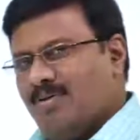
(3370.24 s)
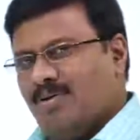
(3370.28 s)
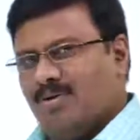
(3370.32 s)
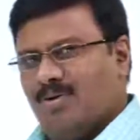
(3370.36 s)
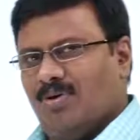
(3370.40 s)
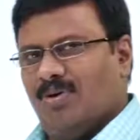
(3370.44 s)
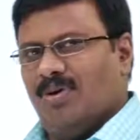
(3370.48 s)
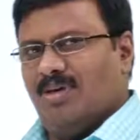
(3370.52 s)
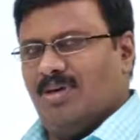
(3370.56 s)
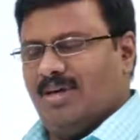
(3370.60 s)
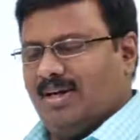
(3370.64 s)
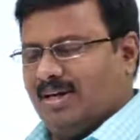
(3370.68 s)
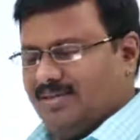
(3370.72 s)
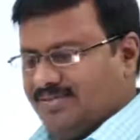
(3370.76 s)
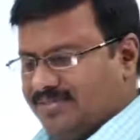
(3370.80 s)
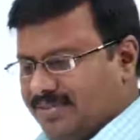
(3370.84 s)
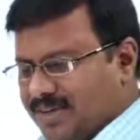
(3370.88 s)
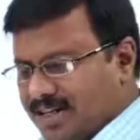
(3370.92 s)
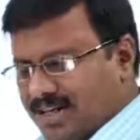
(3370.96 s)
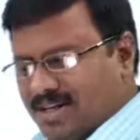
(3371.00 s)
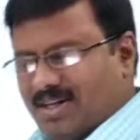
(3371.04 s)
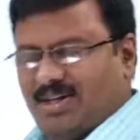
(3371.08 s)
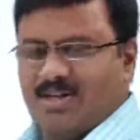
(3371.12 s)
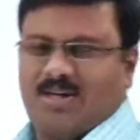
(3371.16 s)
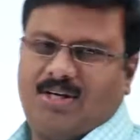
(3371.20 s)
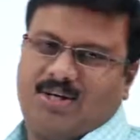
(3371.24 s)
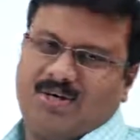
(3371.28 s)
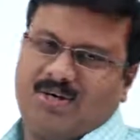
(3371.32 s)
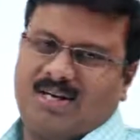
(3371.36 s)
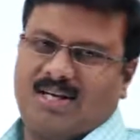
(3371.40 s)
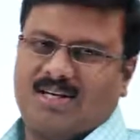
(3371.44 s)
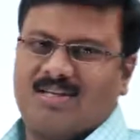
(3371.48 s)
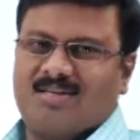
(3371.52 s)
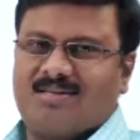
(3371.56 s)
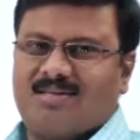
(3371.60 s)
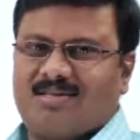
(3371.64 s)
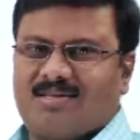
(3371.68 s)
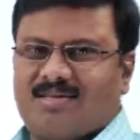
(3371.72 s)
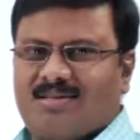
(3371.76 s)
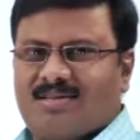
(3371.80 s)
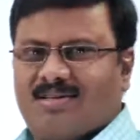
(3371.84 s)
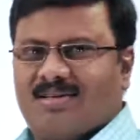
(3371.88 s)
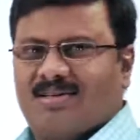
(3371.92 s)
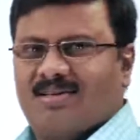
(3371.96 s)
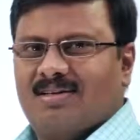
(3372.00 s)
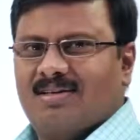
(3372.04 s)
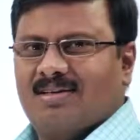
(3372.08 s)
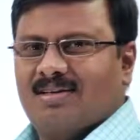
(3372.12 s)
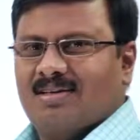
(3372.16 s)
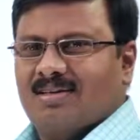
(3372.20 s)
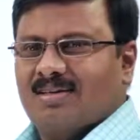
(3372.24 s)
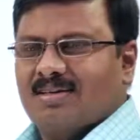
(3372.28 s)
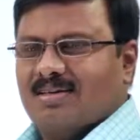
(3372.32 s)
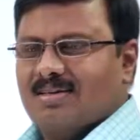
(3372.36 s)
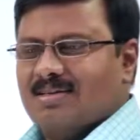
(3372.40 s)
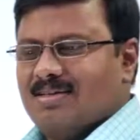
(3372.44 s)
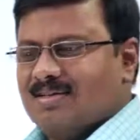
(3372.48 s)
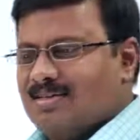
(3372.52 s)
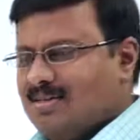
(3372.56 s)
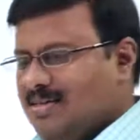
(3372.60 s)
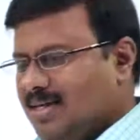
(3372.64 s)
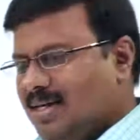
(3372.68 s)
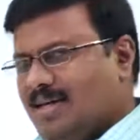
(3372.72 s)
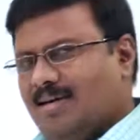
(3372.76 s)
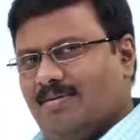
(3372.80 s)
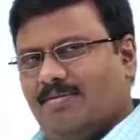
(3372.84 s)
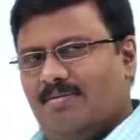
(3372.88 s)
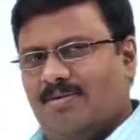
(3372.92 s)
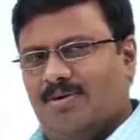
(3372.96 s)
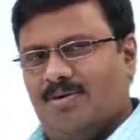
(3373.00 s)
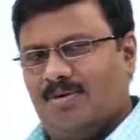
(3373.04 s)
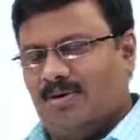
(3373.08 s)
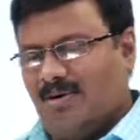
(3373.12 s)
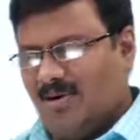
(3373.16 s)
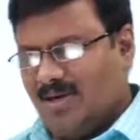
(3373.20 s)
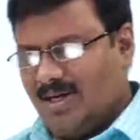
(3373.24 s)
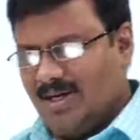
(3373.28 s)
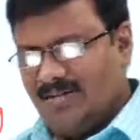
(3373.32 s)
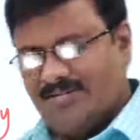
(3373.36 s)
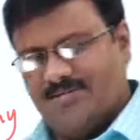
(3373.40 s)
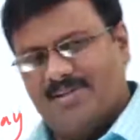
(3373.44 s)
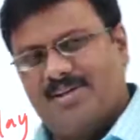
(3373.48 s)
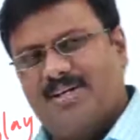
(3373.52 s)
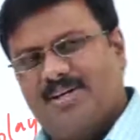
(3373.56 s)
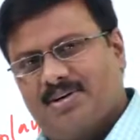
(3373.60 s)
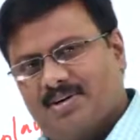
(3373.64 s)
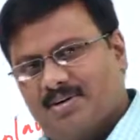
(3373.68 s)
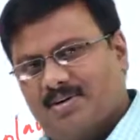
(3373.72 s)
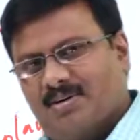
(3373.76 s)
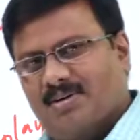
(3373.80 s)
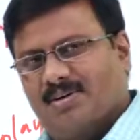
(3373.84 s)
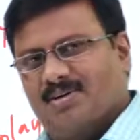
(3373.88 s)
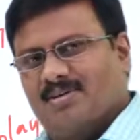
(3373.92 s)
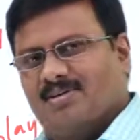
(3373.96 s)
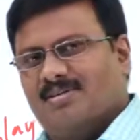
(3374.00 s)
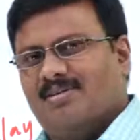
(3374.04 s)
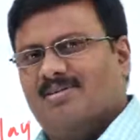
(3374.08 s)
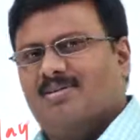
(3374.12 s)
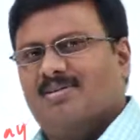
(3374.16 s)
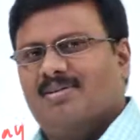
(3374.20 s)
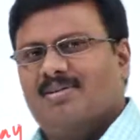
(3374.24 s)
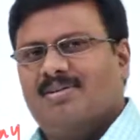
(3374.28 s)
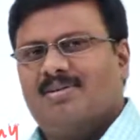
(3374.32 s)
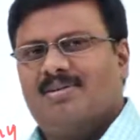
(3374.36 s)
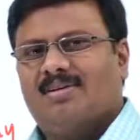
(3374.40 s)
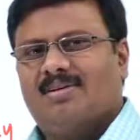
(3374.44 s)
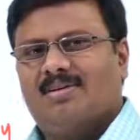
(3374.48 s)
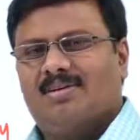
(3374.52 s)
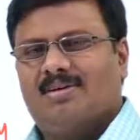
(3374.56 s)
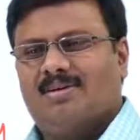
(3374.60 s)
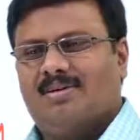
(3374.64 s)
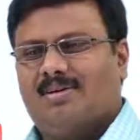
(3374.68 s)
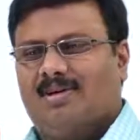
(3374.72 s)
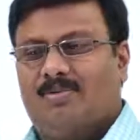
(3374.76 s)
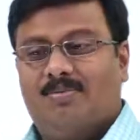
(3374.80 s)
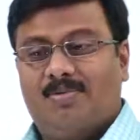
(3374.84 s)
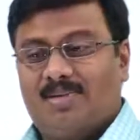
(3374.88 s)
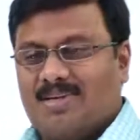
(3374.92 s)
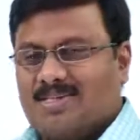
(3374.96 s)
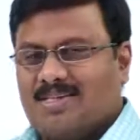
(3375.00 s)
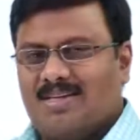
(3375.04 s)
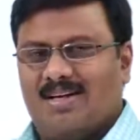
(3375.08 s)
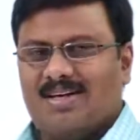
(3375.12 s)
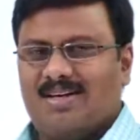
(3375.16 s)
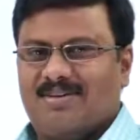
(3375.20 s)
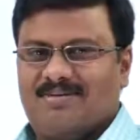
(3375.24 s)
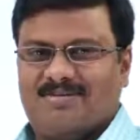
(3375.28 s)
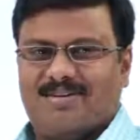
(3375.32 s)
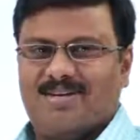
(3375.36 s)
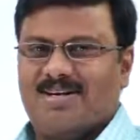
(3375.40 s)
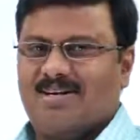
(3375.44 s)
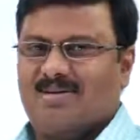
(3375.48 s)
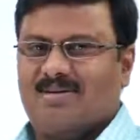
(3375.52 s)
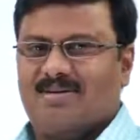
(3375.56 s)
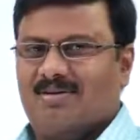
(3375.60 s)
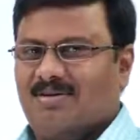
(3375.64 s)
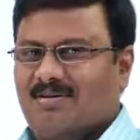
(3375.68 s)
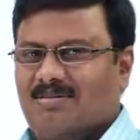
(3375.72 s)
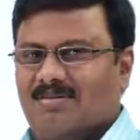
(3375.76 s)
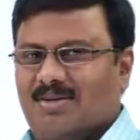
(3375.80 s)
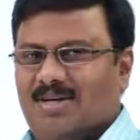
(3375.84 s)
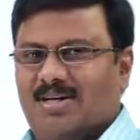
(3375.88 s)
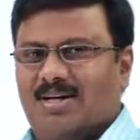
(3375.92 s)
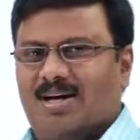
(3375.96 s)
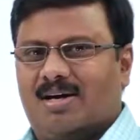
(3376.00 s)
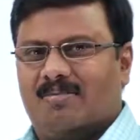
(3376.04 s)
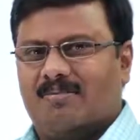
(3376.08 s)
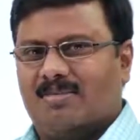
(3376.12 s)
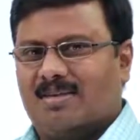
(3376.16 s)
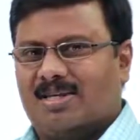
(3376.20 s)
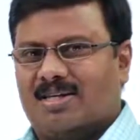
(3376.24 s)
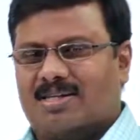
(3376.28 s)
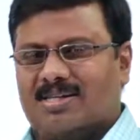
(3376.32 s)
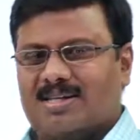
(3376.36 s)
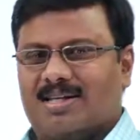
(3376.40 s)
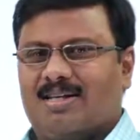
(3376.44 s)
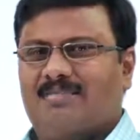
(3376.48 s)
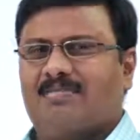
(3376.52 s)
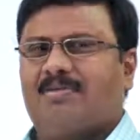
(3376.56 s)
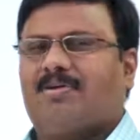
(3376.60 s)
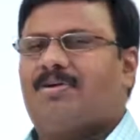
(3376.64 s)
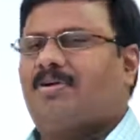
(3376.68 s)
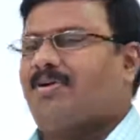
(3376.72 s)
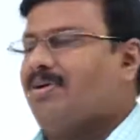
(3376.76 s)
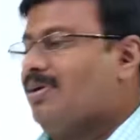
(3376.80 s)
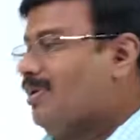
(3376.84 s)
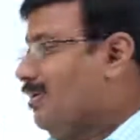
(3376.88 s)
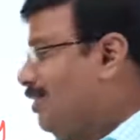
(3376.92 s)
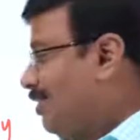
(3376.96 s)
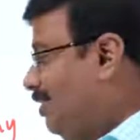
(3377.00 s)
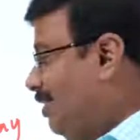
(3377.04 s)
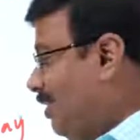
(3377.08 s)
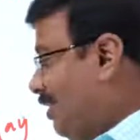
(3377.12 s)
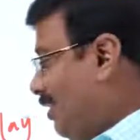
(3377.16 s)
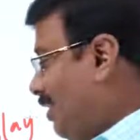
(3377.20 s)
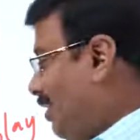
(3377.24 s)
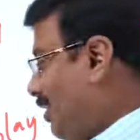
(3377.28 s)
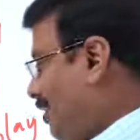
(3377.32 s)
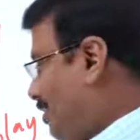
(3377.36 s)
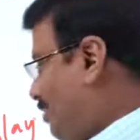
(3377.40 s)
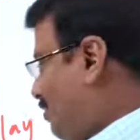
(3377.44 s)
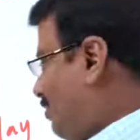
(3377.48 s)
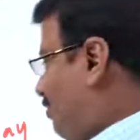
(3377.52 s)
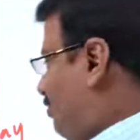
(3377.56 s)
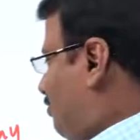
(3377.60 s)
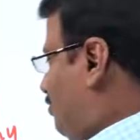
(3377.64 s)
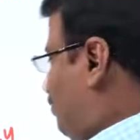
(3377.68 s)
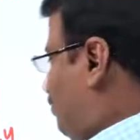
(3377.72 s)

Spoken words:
role or different role, you guess. Same role or different role? Obviously different role, would not be the same role. Anyhow,